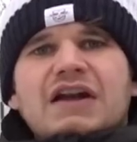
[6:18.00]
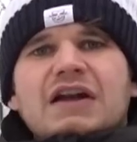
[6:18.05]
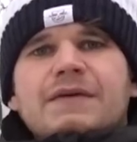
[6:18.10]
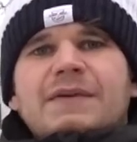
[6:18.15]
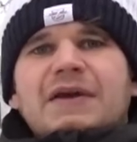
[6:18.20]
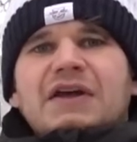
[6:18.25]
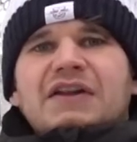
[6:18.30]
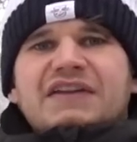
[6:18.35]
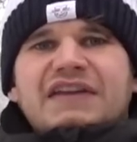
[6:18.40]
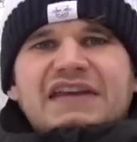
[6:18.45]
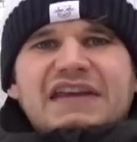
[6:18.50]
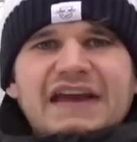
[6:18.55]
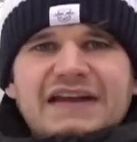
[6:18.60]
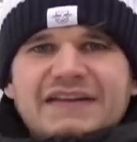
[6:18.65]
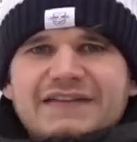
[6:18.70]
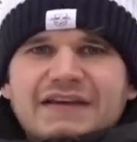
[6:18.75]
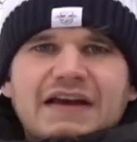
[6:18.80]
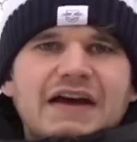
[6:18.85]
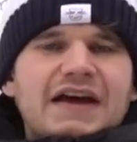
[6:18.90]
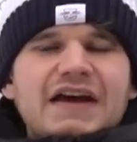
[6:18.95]
Nabil
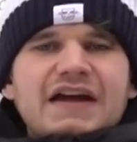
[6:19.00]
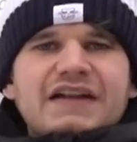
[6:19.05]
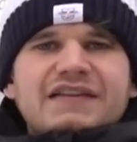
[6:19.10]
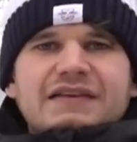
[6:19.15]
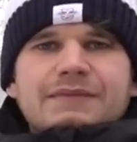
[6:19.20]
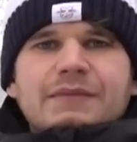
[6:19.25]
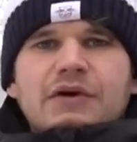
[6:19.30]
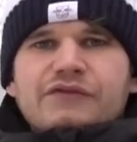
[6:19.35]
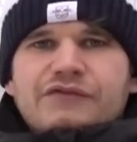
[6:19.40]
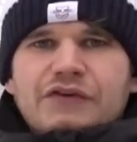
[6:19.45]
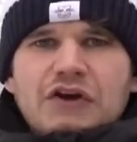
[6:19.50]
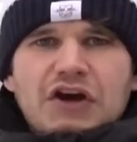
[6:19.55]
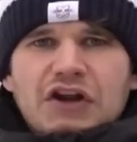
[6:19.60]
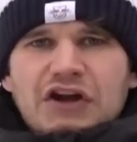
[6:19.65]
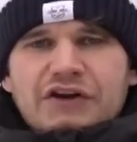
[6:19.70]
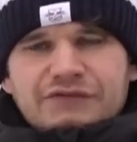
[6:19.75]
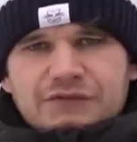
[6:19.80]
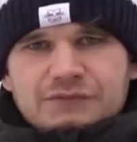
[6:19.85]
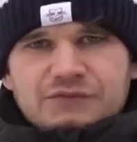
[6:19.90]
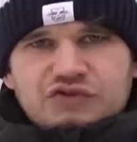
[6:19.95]
Keita, Timo
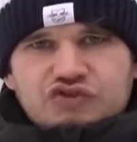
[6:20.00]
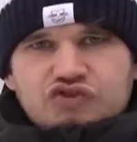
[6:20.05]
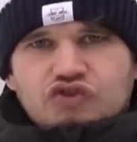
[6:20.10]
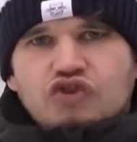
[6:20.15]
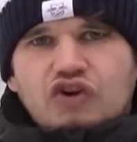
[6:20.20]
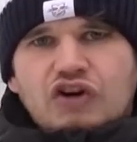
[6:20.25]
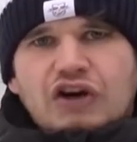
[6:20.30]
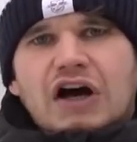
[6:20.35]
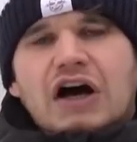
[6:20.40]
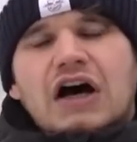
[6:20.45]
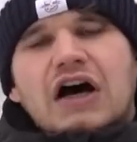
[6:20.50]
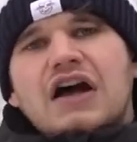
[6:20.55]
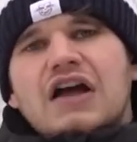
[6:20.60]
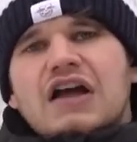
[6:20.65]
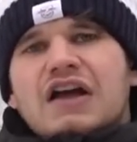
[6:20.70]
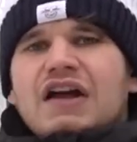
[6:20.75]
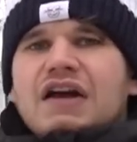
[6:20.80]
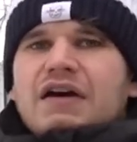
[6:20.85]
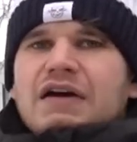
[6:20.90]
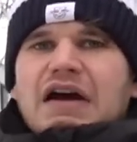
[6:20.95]
Werner from Stuttgart,
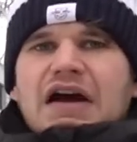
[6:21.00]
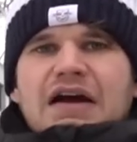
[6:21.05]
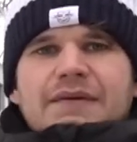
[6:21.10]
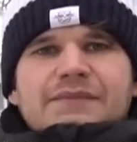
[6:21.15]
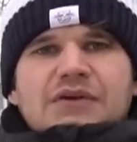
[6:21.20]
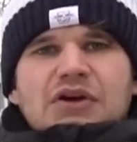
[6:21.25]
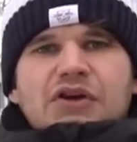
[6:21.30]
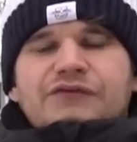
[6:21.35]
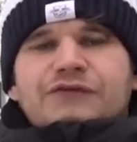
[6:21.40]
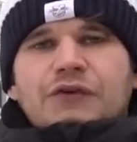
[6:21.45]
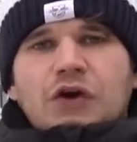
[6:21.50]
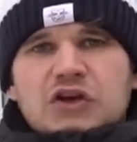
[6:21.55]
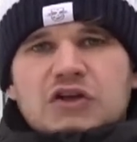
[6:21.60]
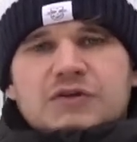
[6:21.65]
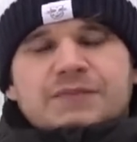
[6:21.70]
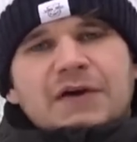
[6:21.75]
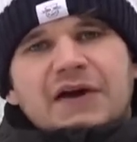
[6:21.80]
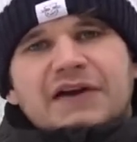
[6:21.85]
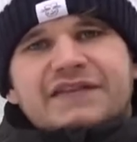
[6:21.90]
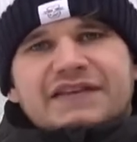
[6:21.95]
Emil
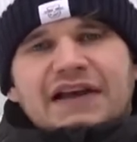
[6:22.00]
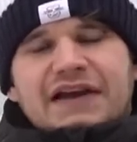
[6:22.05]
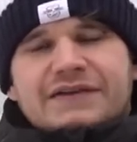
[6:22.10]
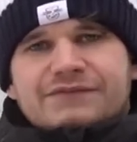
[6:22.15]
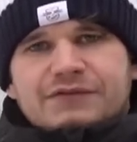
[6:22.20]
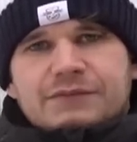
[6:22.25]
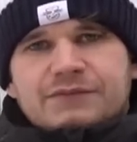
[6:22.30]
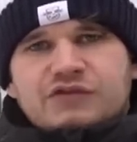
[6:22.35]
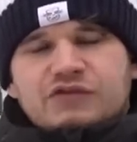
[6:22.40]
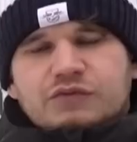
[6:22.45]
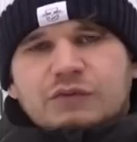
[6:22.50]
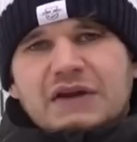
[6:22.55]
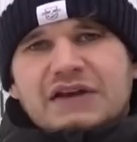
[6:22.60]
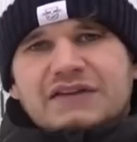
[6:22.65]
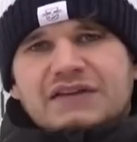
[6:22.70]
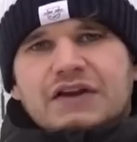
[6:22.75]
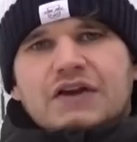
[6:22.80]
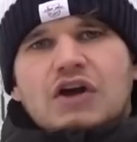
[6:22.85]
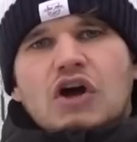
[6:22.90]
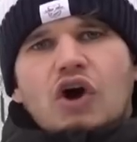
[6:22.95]
Forsberg signed from
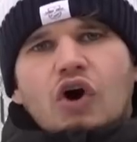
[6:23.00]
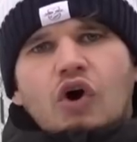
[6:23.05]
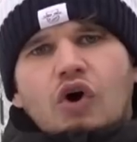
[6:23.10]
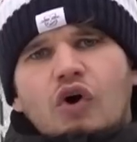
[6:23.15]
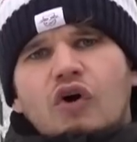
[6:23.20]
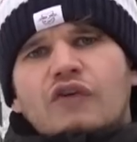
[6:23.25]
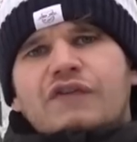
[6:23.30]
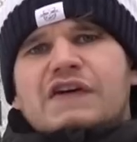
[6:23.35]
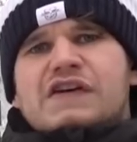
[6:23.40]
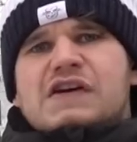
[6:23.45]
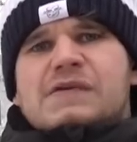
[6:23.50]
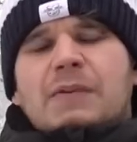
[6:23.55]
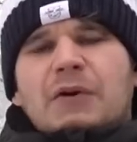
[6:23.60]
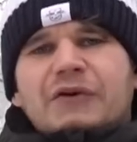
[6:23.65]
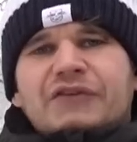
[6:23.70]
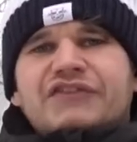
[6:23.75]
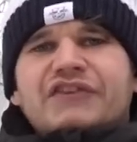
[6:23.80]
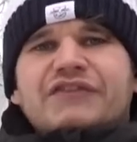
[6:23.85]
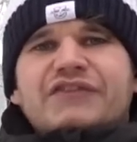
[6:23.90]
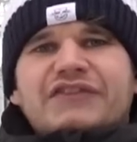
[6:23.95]
Sweden. All very
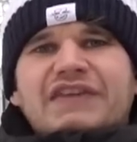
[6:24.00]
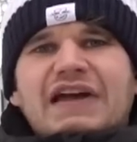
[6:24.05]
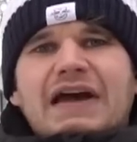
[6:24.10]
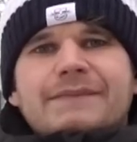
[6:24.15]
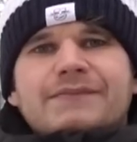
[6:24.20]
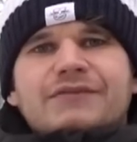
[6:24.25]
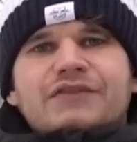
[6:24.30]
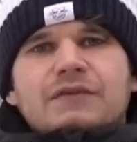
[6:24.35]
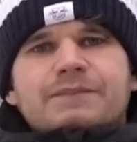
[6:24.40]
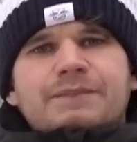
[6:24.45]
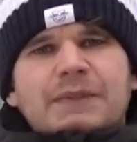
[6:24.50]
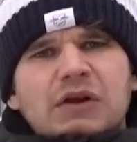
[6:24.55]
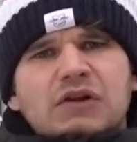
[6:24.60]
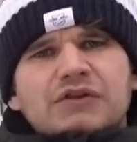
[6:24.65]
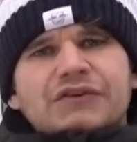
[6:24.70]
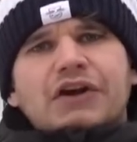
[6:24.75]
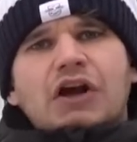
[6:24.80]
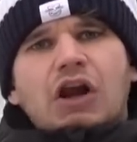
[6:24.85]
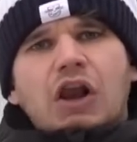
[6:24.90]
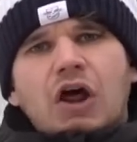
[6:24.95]
positive steps to
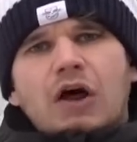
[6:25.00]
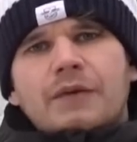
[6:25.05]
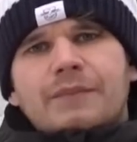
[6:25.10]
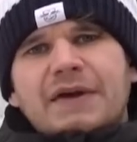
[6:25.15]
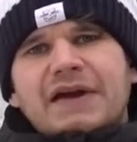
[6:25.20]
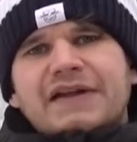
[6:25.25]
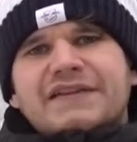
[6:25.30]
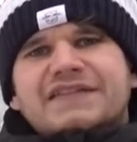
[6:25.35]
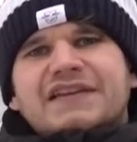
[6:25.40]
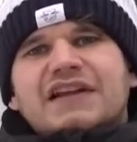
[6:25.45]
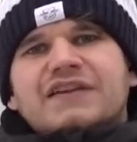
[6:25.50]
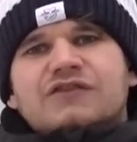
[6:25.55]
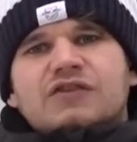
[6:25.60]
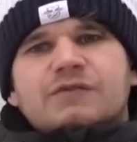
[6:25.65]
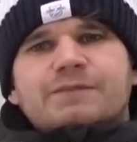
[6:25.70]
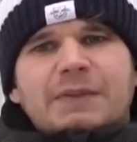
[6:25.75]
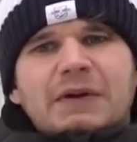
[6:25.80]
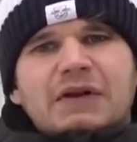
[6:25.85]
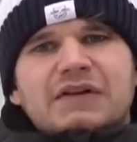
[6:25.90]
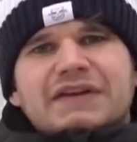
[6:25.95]
build a club instead of
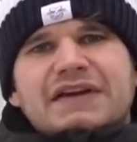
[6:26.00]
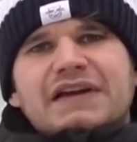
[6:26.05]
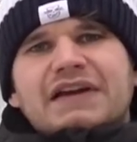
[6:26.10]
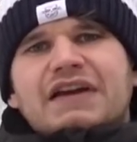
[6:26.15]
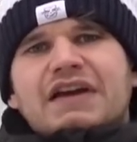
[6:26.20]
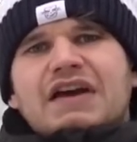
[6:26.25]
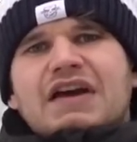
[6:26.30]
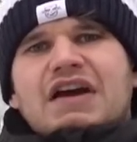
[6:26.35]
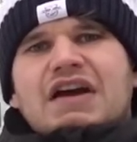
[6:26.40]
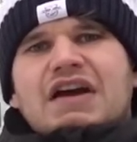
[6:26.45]
just building